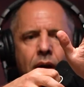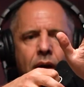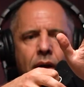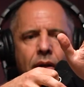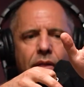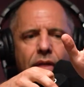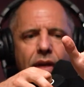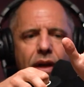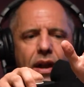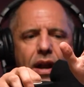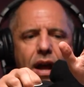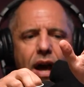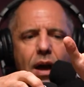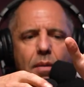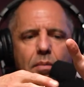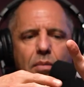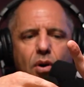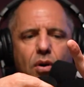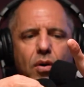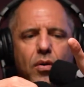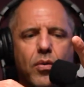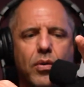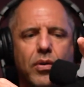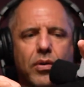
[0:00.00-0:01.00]
Then I'm
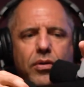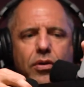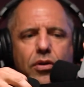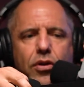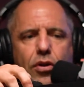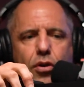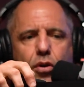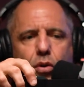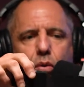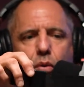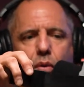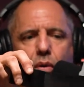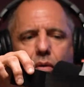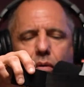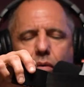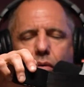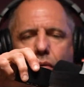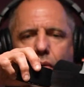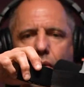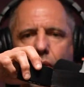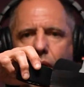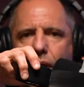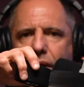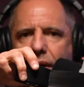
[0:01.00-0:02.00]
going to,
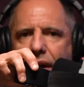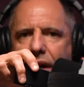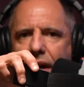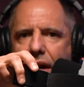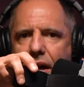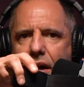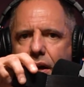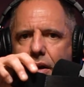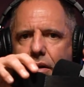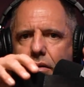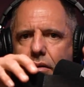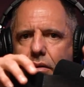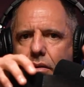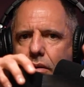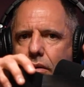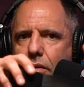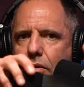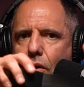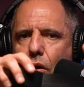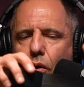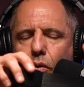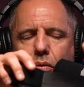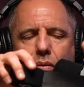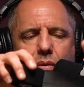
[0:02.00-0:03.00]
again,
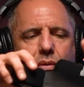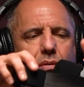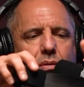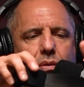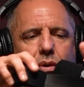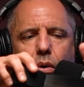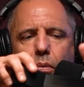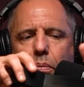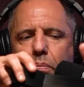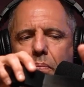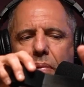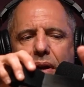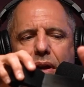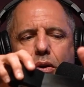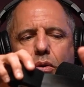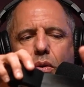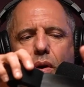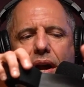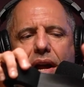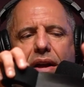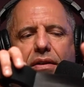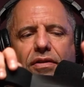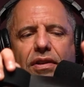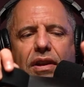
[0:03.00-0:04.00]
don't be
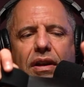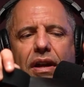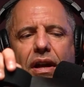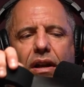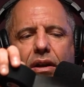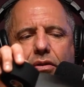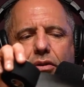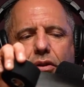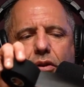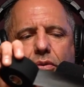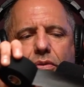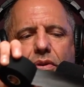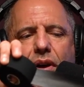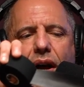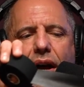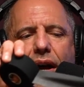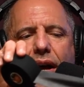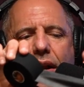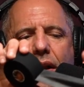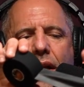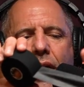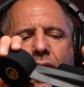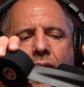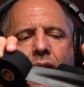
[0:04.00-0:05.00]
crazy and get it too tight.